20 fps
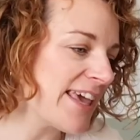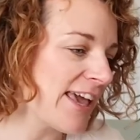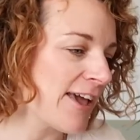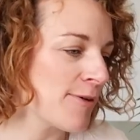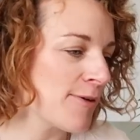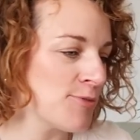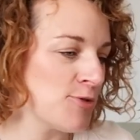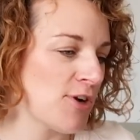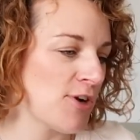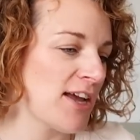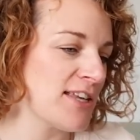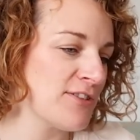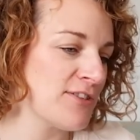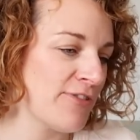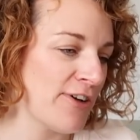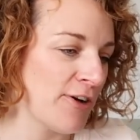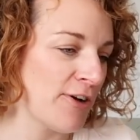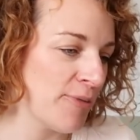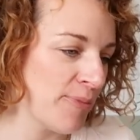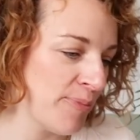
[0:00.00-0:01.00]
gingham dress
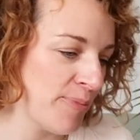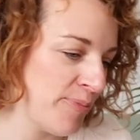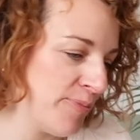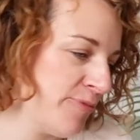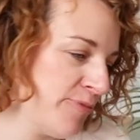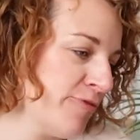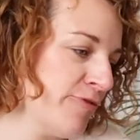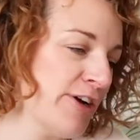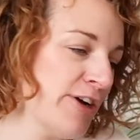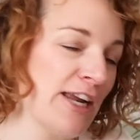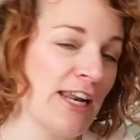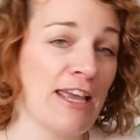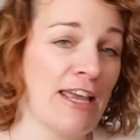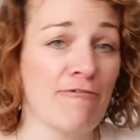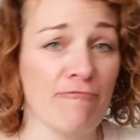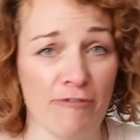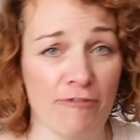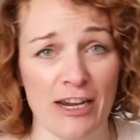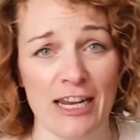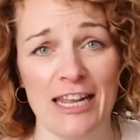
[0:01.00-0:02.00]
felt
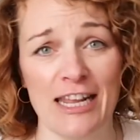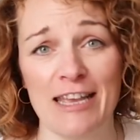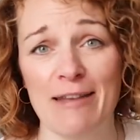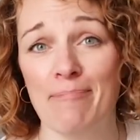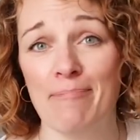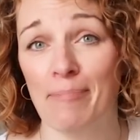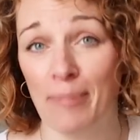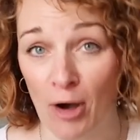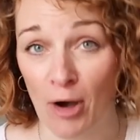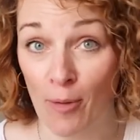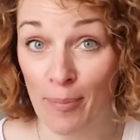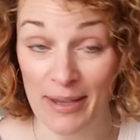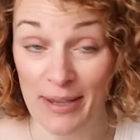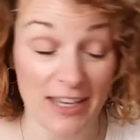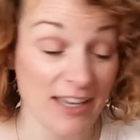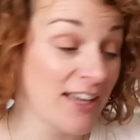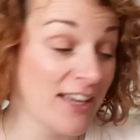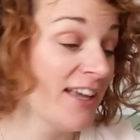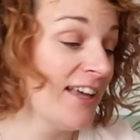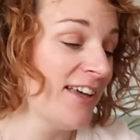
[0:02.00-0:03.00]
really, really
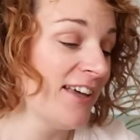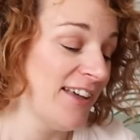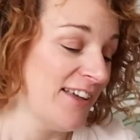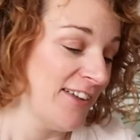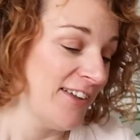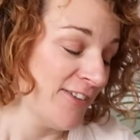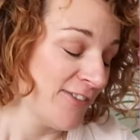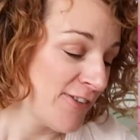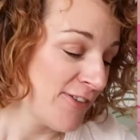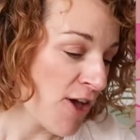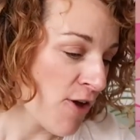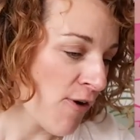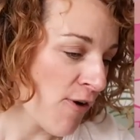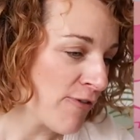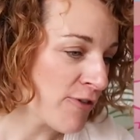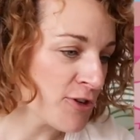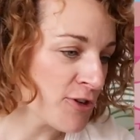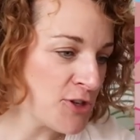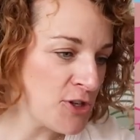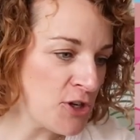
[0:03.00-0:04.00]
Barbie. So
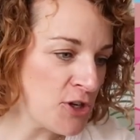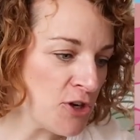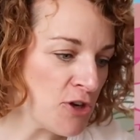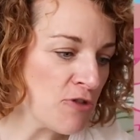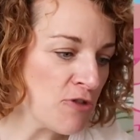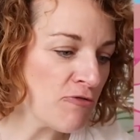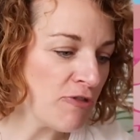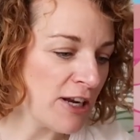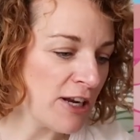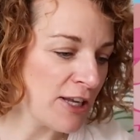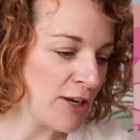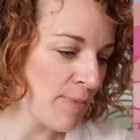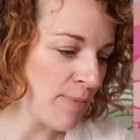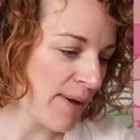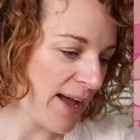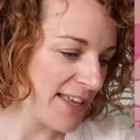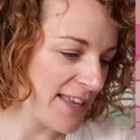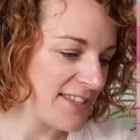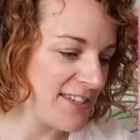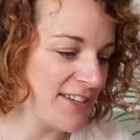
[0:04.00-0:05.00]
I've got two really good
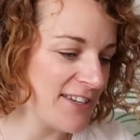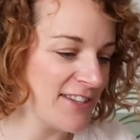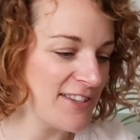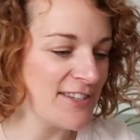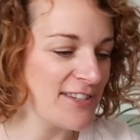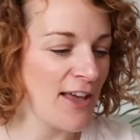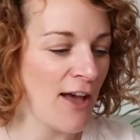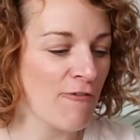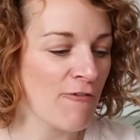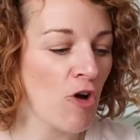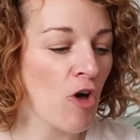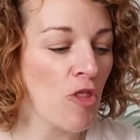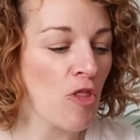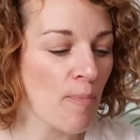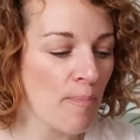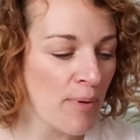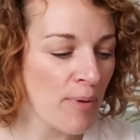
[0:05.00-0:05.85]
patterns. I've got the